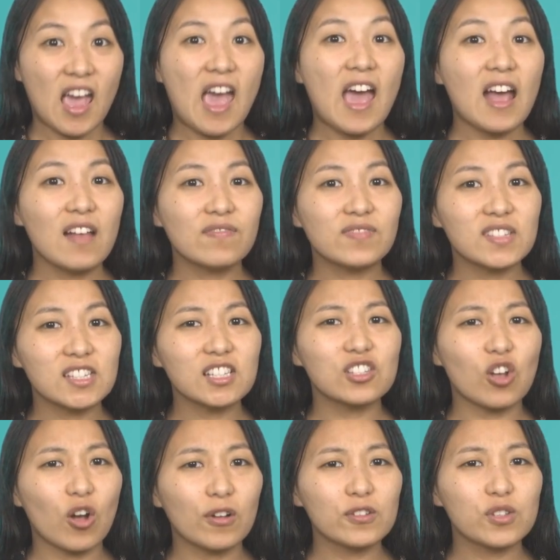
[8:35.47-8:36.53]
And this is
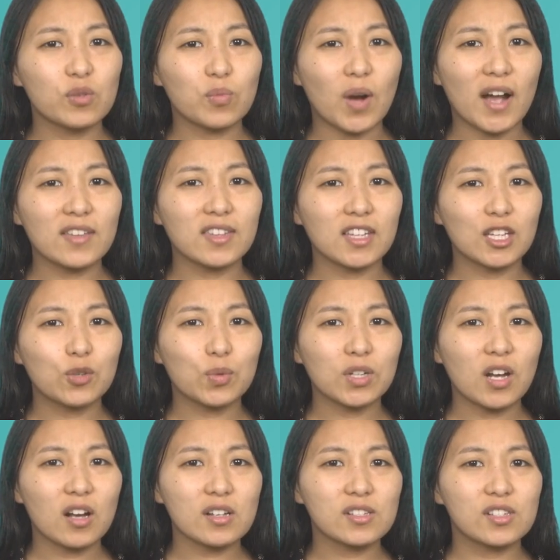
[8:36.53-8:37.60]
also why the
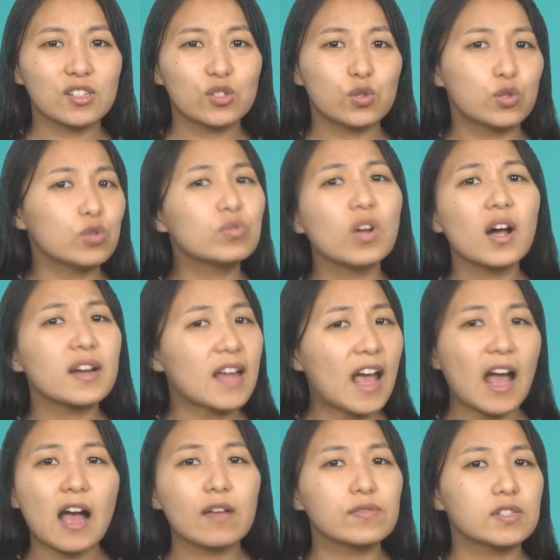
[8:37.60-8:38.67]
equinoxes do not
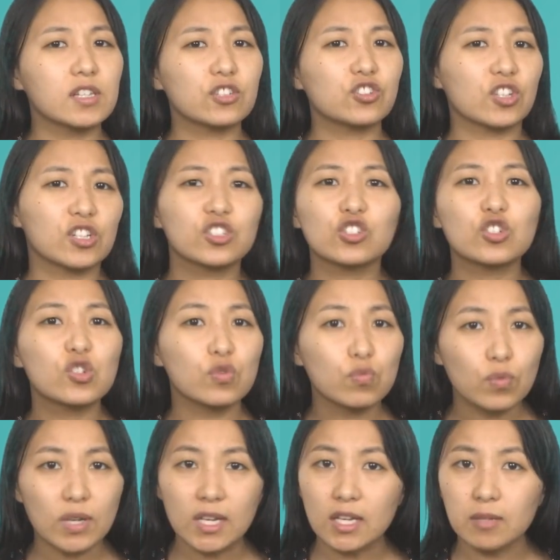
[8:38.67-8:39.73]
have such
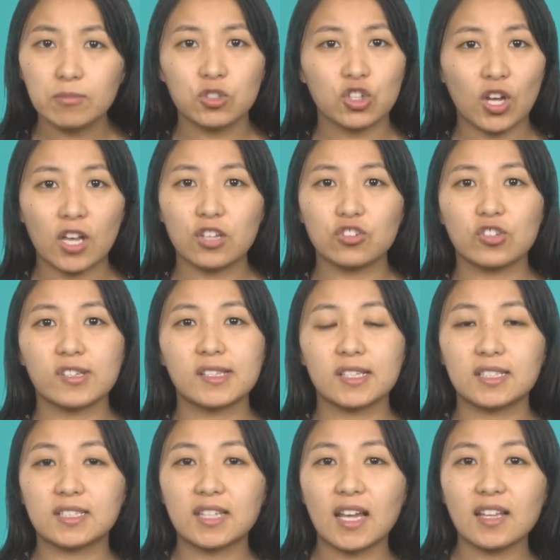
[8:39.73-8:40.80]
extreme changes
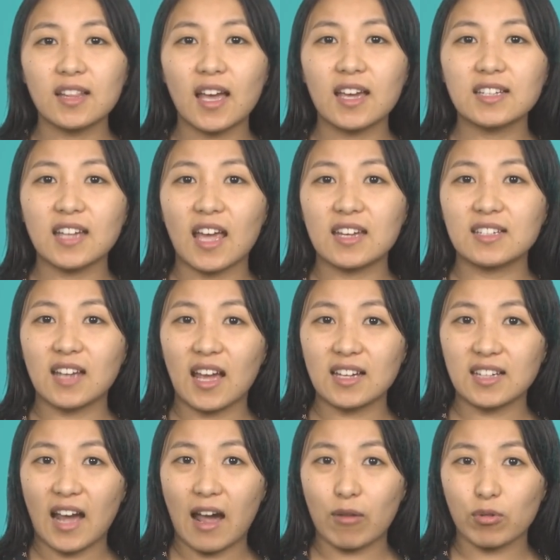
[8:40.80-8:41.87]
in daylight and
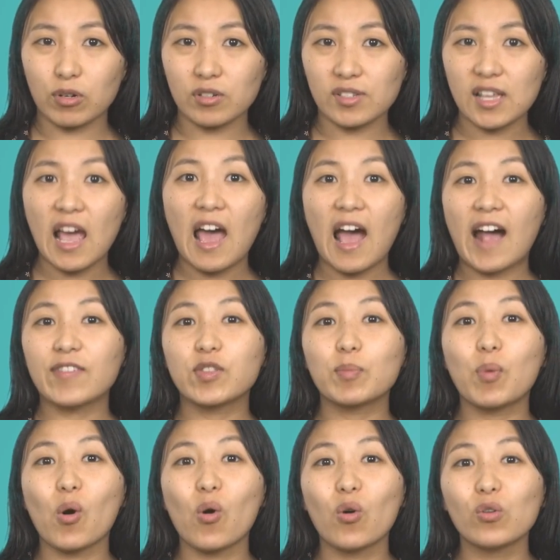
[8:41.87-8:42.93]
night hours at the
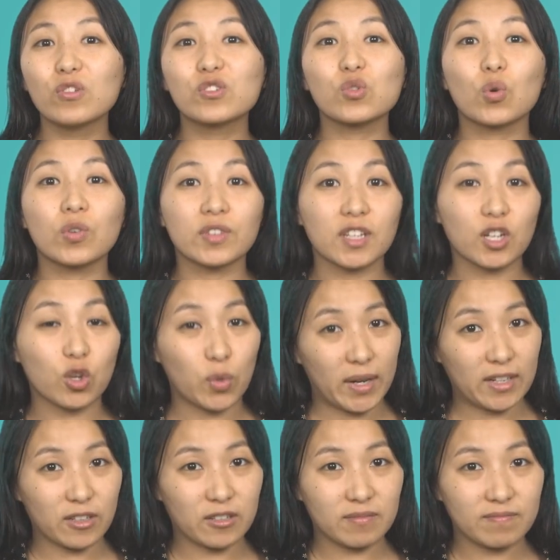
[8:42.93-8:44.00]
poles or the
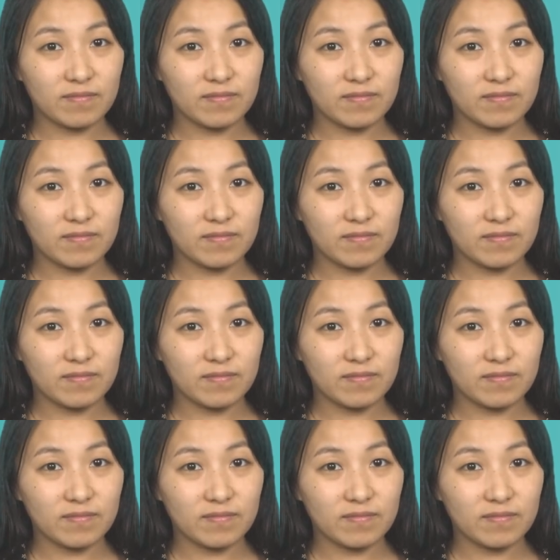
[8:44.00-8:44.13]
equator.